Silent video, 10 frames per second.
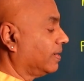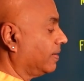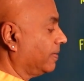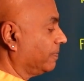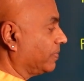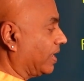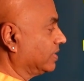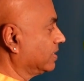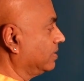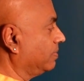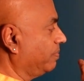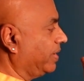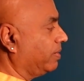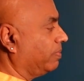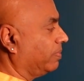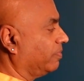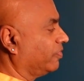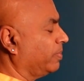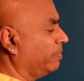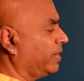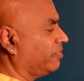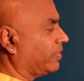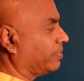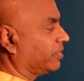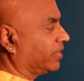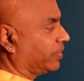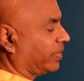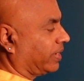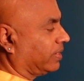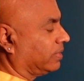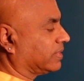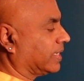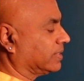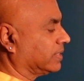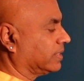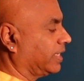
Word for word: um, until mid, mid-February when it will transit